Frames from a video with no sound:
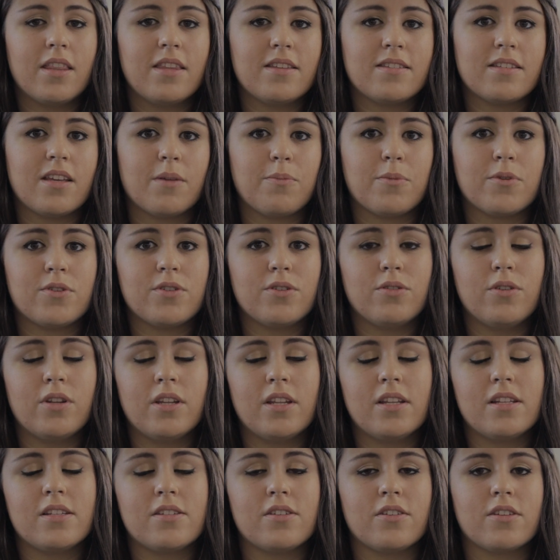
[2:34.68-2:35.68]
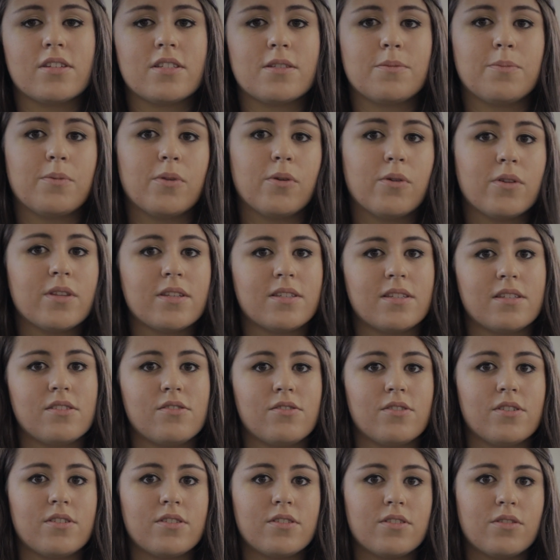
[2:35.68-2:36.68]
this opportunity to explore this
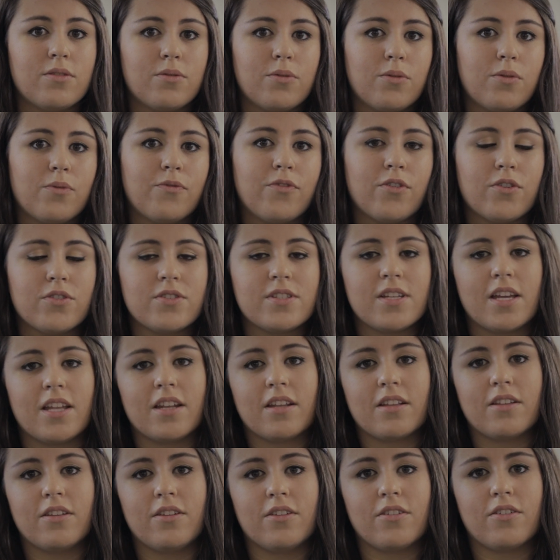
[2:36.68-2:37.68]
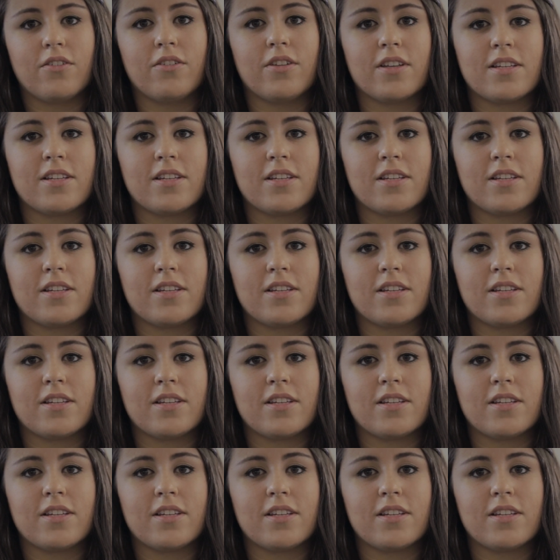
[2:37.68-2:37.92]
interest through firsthand clinical